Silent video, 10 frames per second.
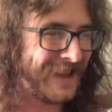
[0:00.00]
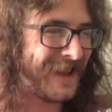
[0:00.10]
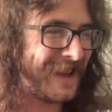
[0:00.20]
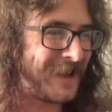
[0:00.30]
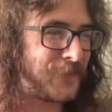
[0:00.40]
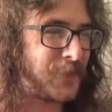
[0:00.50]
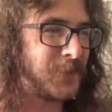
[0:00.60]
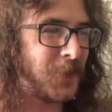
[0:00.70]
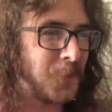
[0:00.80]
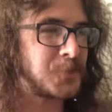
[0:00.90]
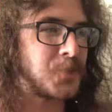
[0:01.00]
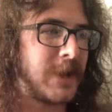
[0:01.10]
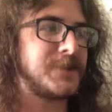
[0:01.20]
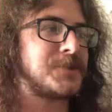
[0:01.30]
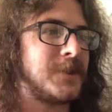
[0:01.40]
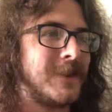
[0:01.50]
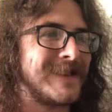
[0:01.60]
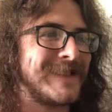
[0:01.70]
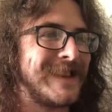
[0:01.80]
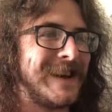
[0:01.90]
if you know Trash Talk,
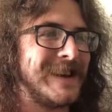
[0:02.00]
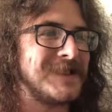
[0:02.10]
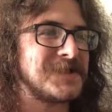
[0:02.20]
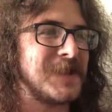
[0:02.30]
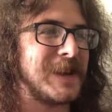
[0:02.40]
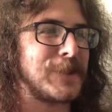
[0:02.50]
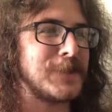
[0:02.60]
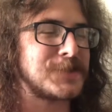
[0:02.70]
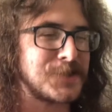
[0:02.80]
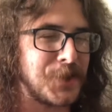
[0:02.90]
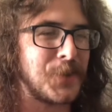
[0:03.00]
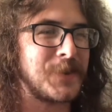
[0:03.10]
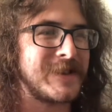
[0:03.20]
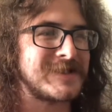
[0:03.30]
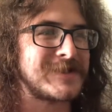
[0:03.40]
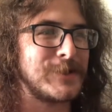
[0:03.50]
that is like the slowest,